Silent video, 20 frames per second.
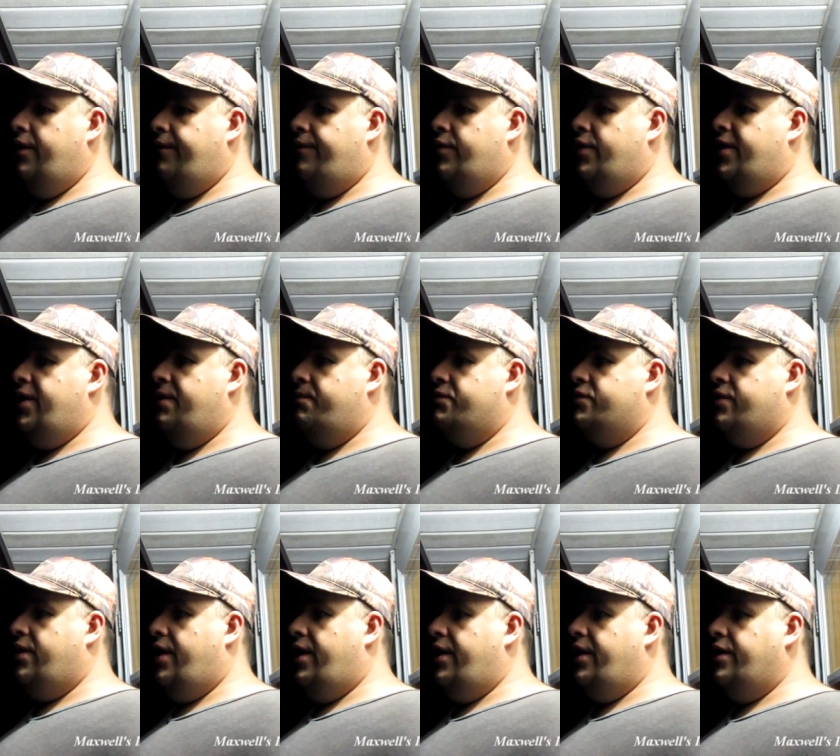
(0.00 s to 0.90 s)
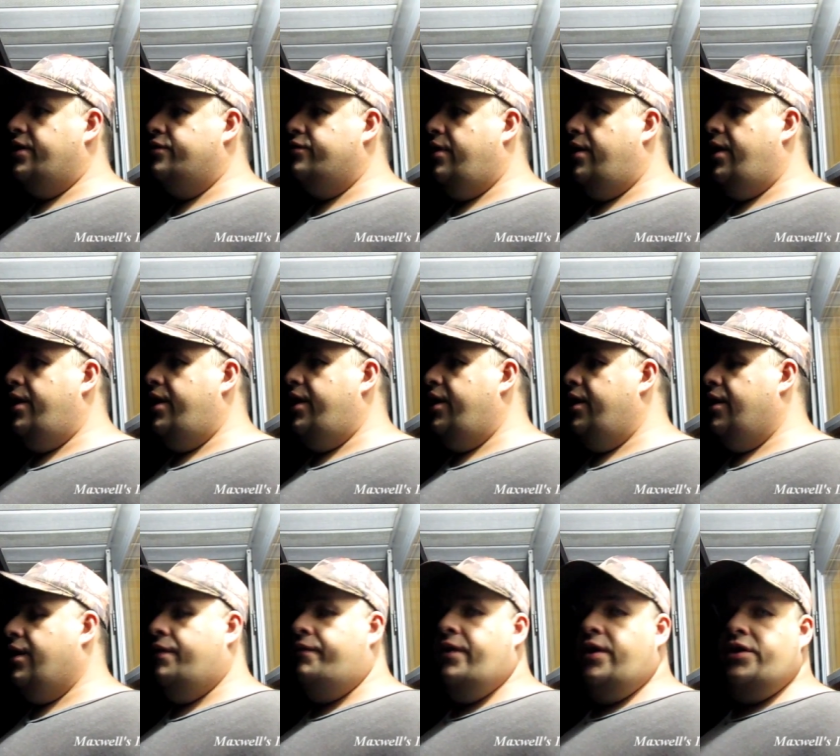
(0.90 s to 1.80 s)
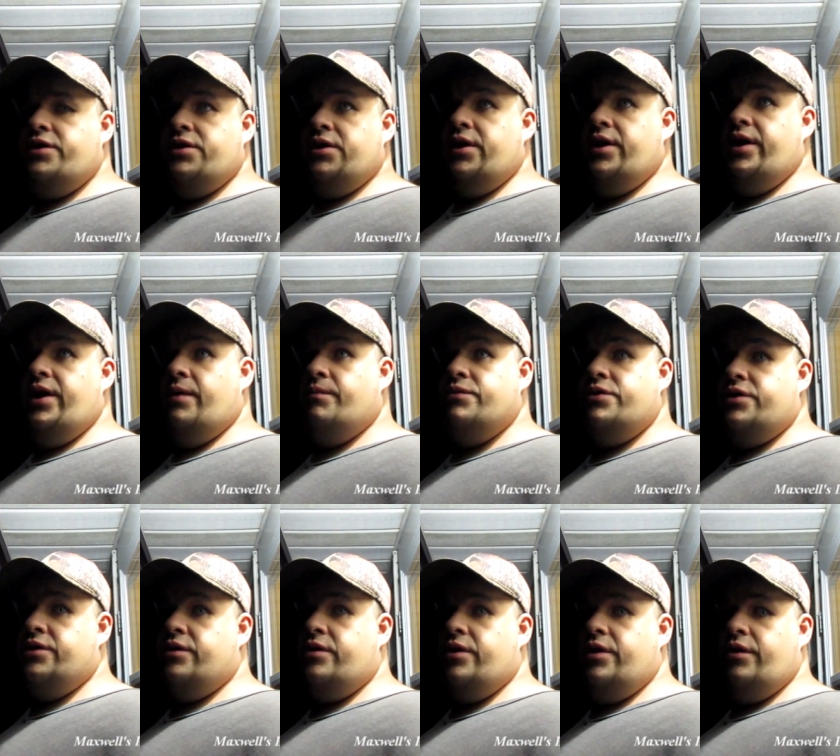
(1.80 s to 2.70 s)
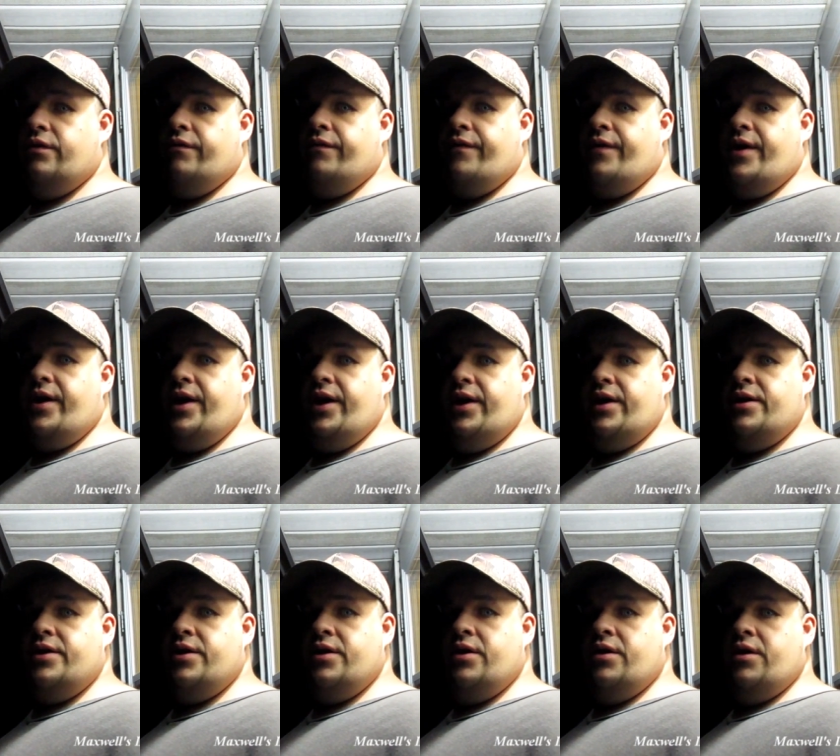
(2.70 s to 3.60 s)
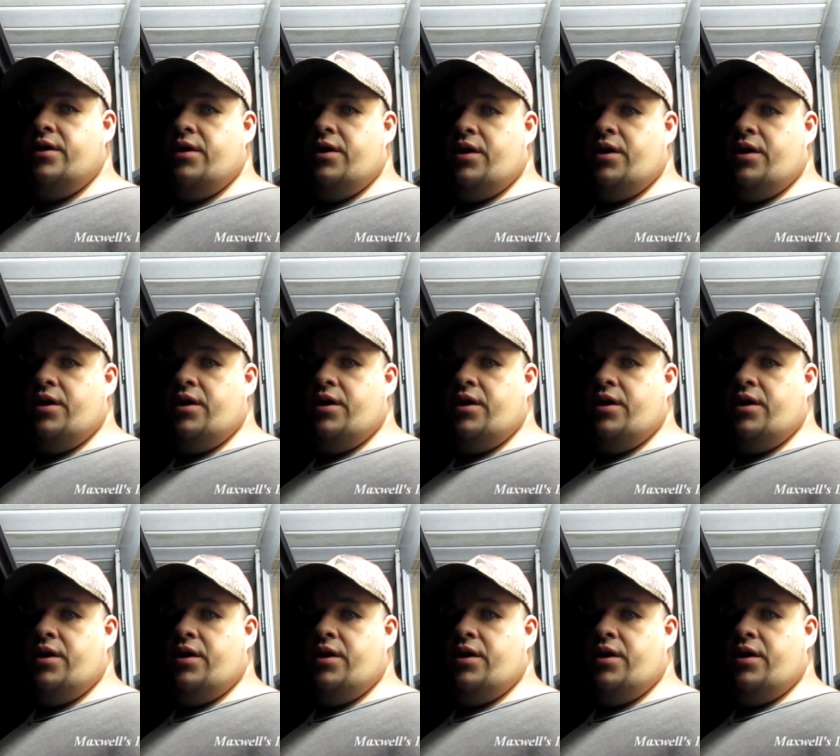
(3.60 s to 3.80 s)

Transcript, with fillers: if you keep trying and trying, eventually I'm sure you'll find